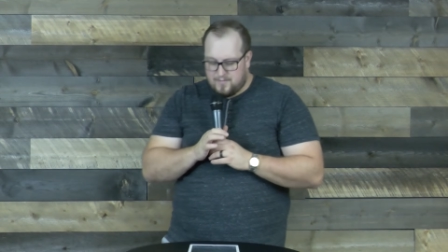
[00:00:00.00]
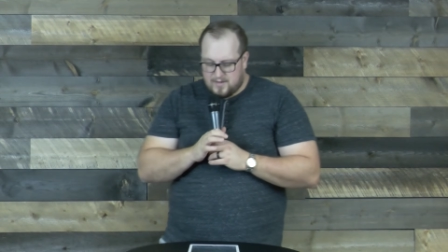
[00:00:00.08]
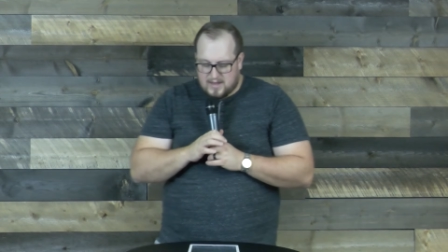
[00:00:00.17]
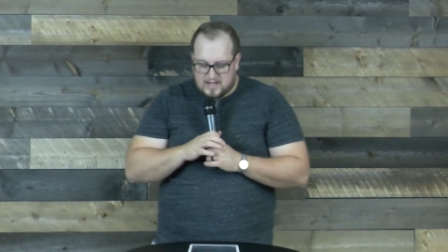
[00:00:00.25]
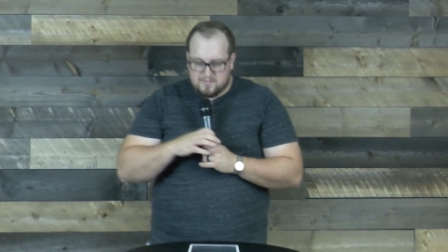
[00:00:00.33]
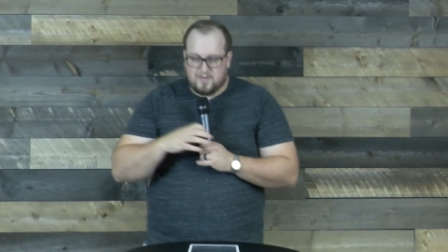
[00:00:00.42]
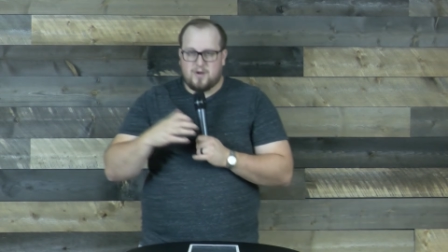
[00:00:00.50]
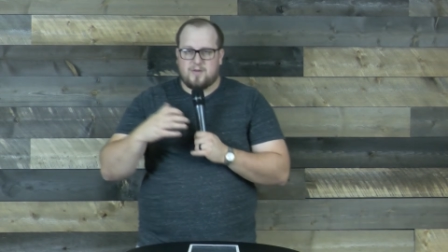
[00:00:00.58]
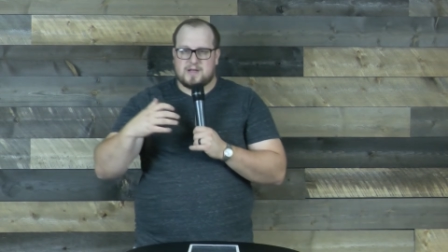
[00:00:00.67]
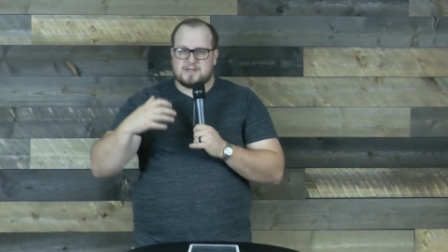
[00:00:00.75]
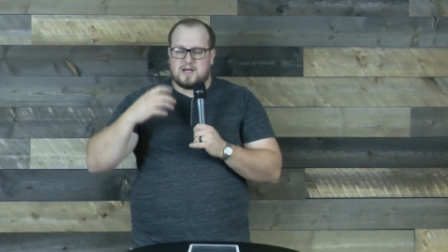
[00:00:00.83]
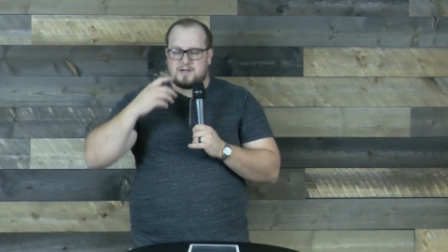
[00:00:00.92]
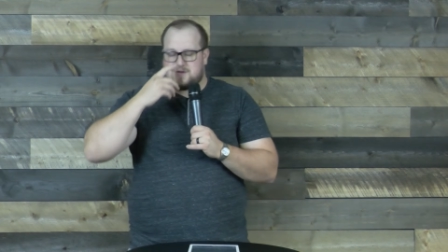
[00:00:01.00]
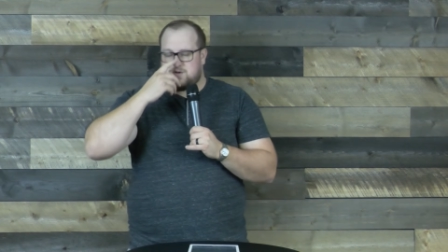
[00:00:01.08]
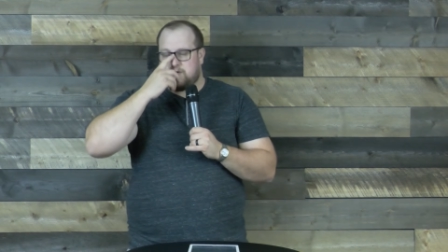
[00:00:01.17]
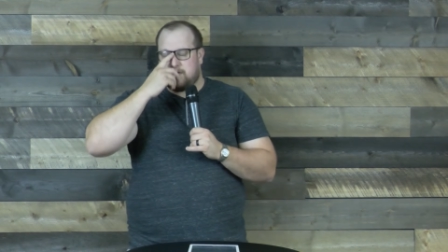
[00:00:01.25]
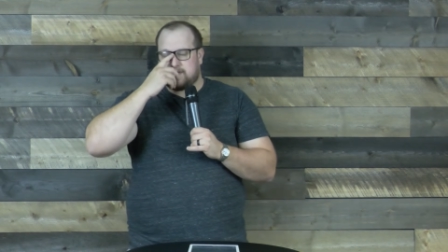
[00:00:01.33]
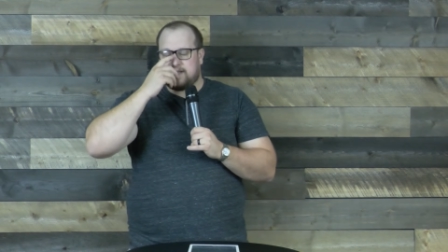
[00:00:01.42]
But that, we know that's not
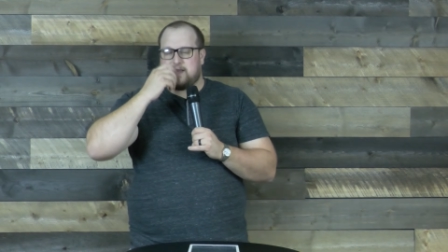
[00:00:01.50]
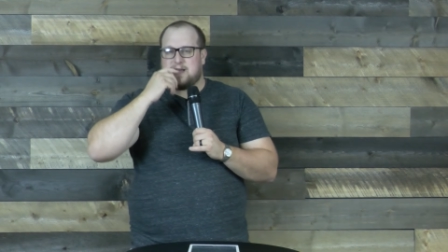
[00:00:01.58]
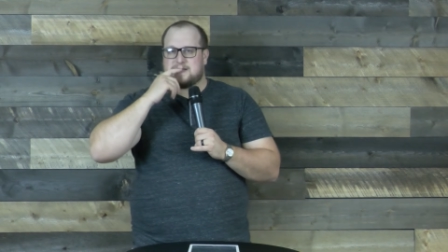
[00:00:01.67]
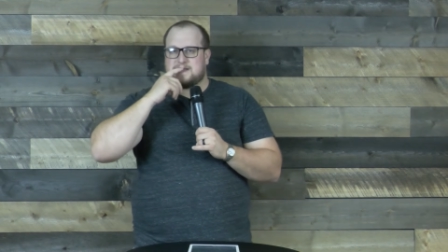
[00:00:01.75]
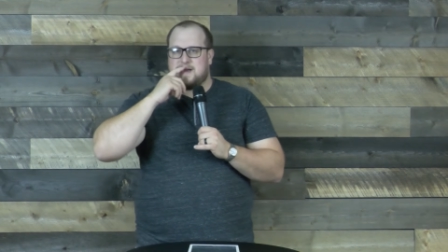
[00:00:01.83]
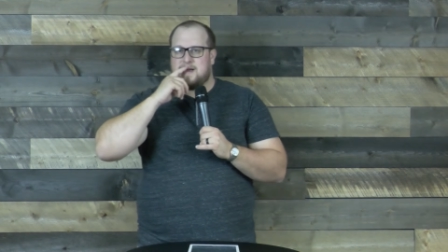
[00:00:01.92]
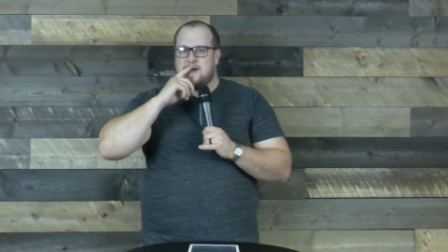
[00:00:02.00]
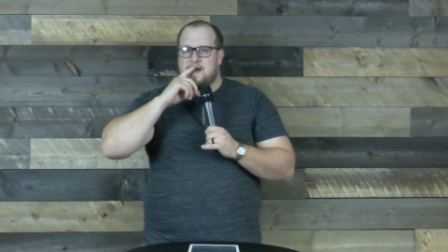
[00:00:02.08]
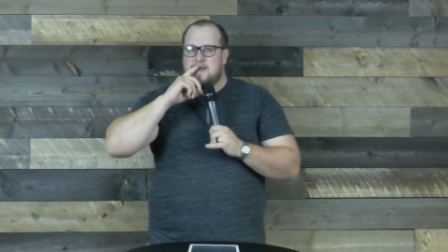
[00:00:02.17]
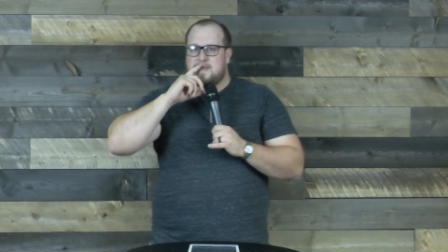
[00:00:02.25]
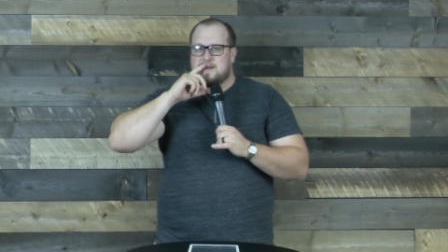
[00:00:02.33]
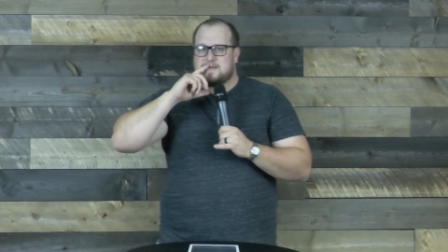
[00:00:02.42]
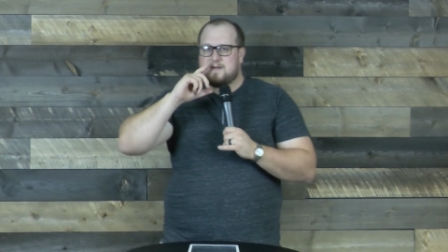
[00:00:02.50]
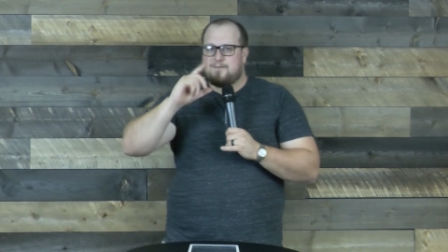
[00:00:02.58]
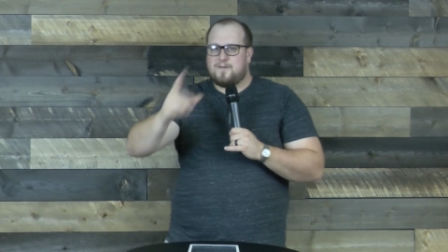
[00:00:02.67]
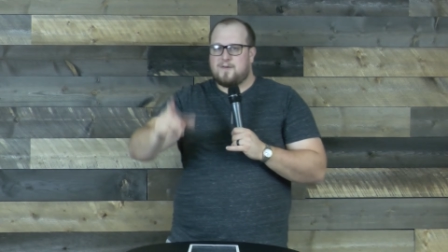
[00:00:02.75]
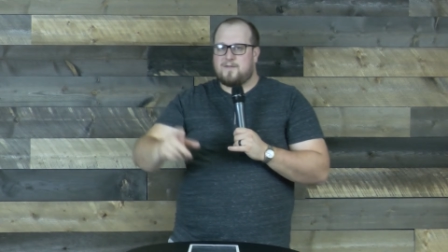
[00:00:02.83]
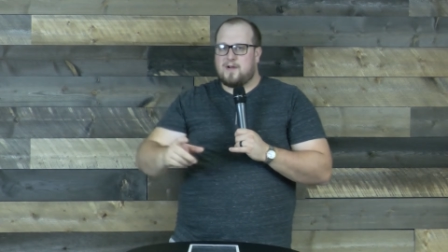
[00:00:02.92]
true. And see, that's the
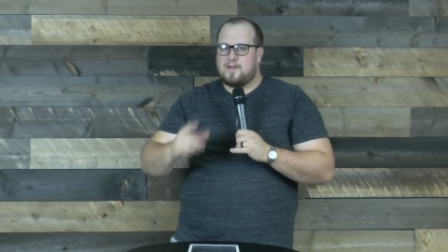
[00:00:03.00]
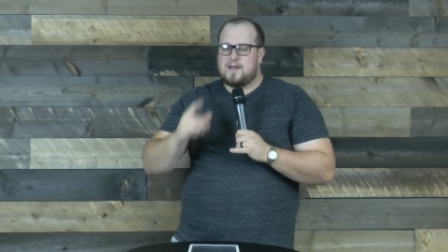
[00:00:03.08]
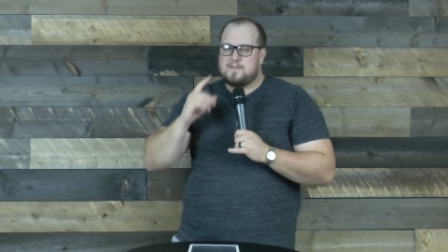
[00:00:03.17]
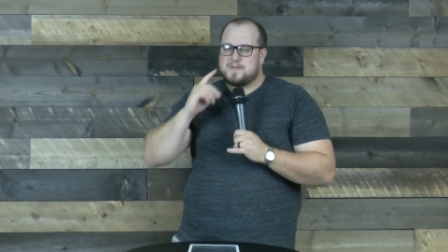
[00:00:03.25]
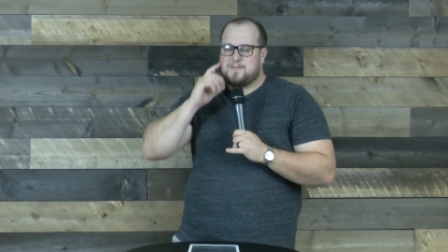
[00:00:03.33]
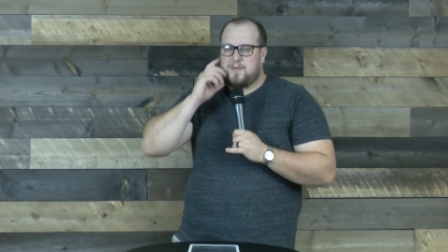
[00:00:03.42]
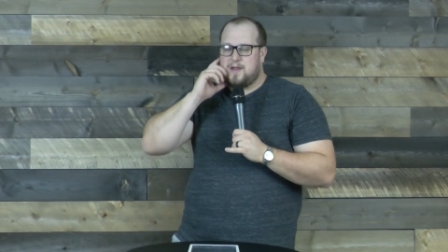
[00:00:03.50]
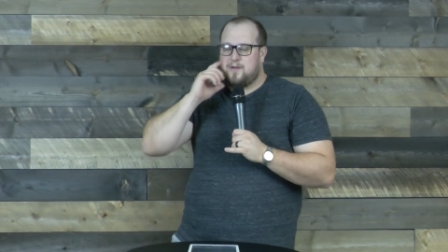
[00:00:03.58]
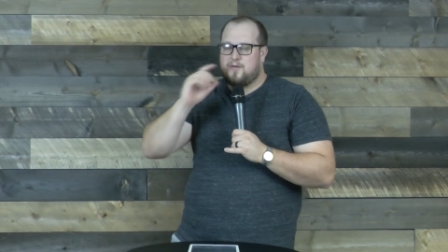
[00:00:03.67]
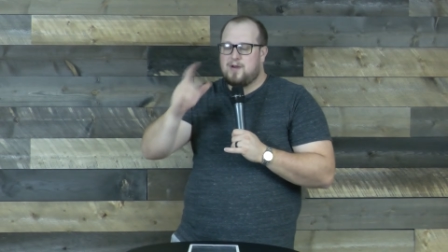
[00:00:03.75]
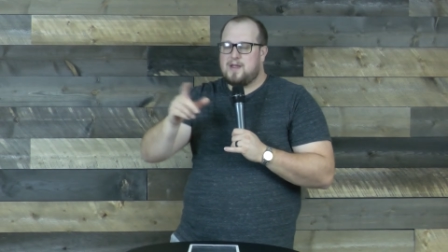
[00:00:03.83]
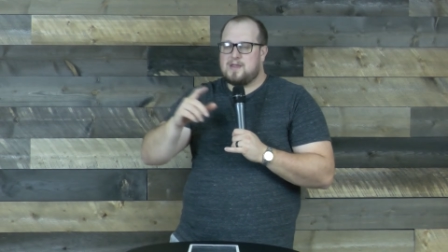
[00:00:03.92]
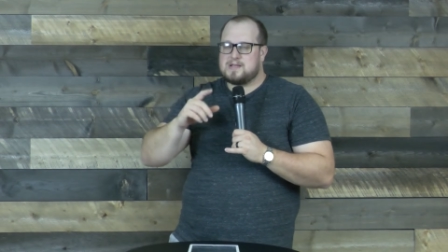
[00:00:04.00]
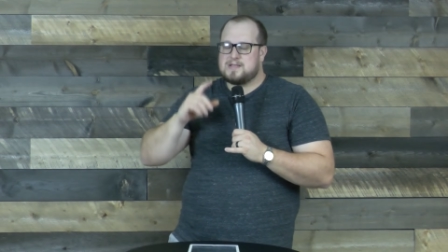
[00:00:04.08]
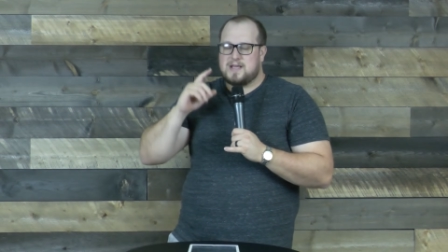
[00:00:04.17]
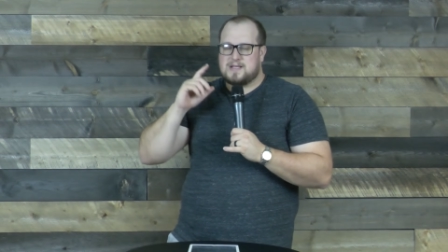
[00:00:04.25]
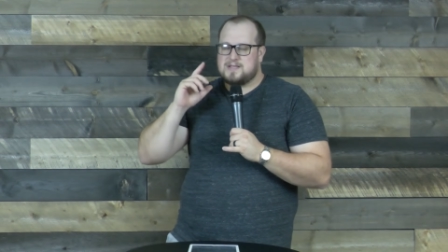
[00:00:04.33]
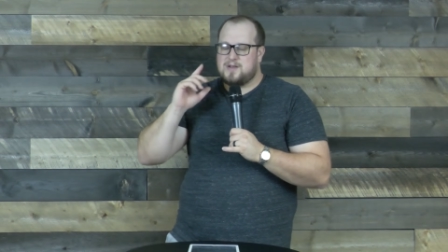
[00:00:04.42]
fruit of our lips being green.
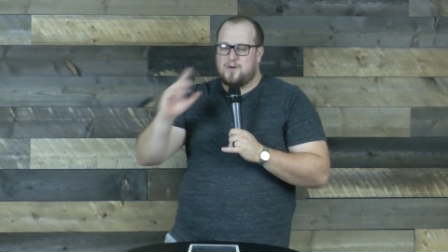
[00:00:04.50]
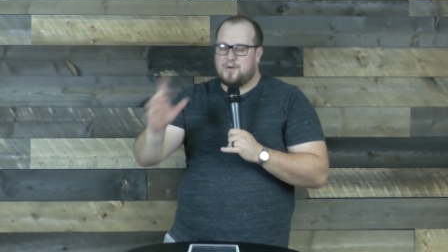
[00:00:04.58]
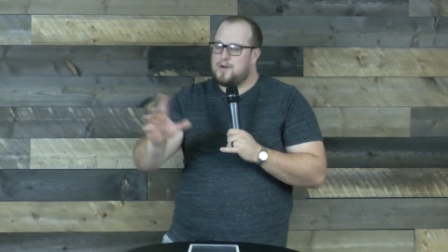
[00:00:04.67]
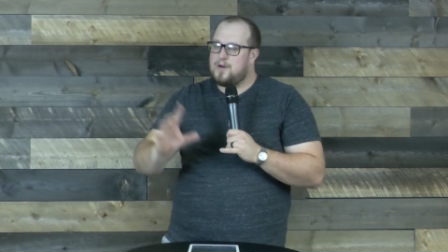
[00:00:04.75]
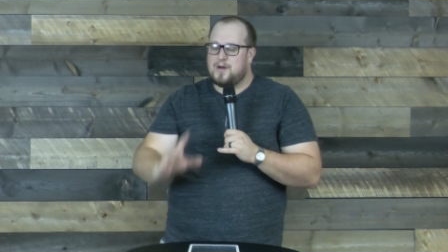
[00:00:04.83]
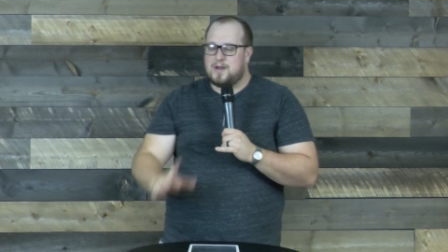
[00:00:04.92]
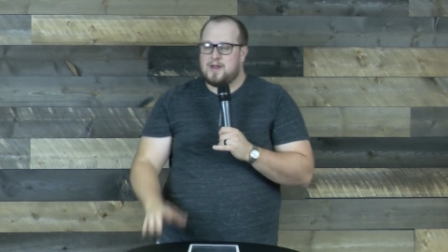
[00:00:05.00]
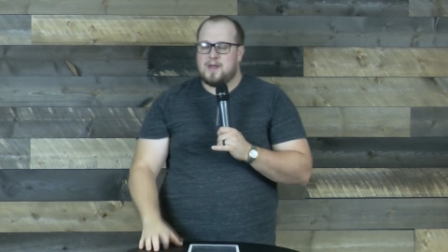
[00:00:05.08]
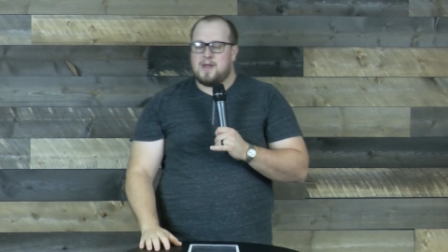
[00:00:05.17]
It's no good.